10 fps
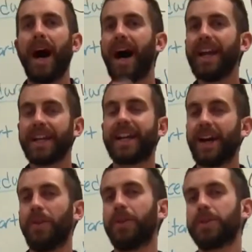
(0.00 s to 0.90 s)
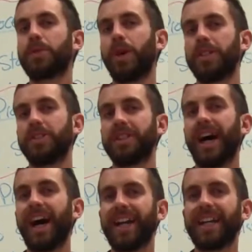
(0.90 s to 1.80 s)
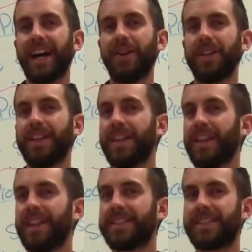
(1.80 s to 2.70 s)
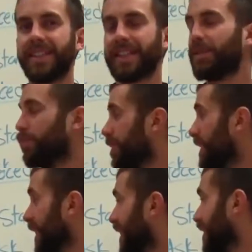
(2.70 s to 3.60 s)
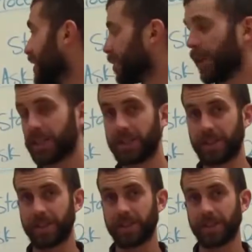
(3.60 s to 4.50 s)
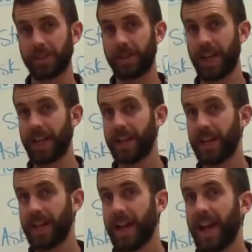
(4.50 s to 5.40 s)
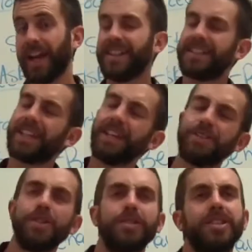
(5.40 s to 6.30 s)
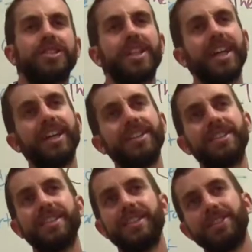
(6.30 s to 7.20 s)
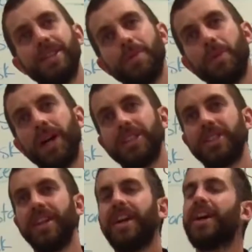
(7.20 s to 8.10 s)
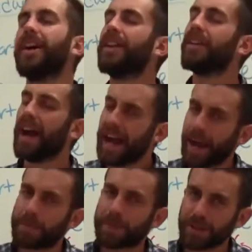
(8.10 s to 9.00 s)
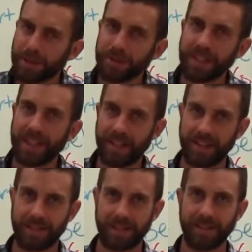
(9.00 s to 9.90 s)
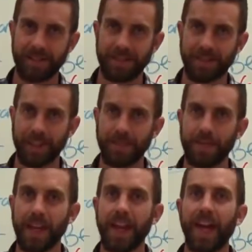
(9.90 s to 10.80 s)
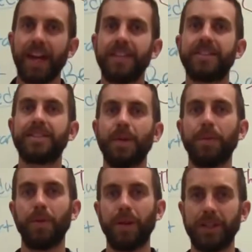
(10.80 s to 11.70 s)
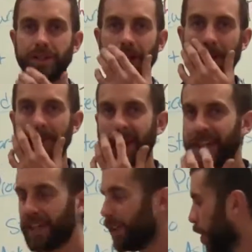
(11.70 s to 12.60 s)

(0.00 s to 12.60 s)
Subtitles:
I didn't count those questions. I counted the silly, ridiculous questions, okay? And they say there's no such thing as a dumb question. There absolutely is, right? And some of the ones, right? And in